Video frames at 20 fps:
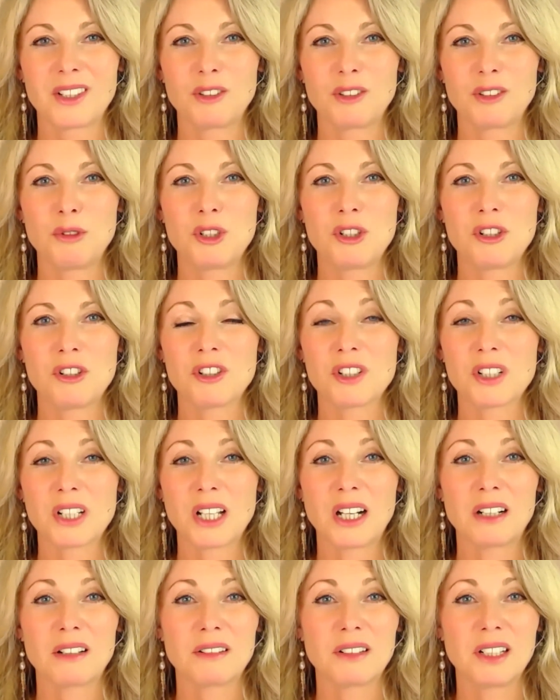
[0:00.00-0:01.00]
were just
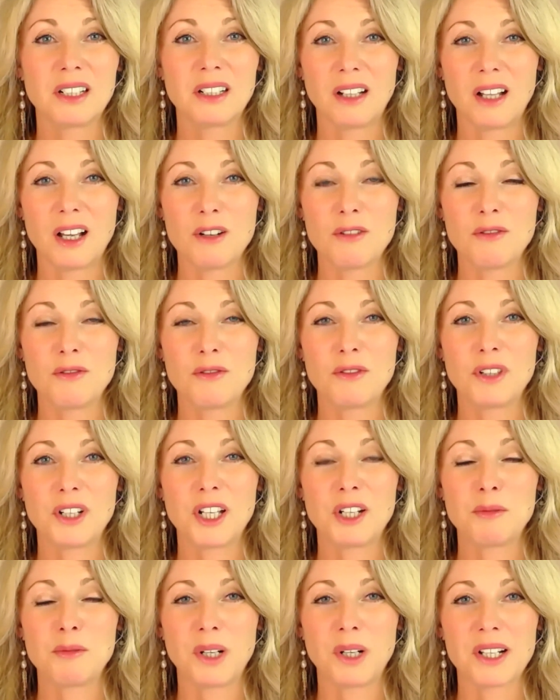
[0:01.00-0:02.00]
showering love
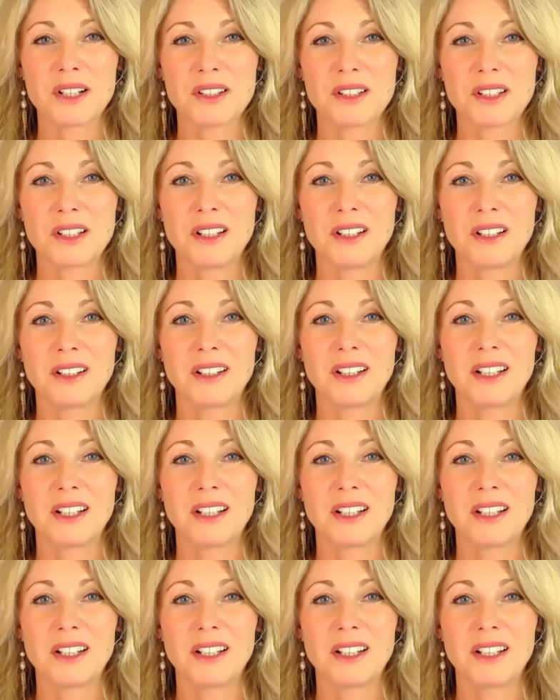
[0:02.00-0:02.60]
and blessing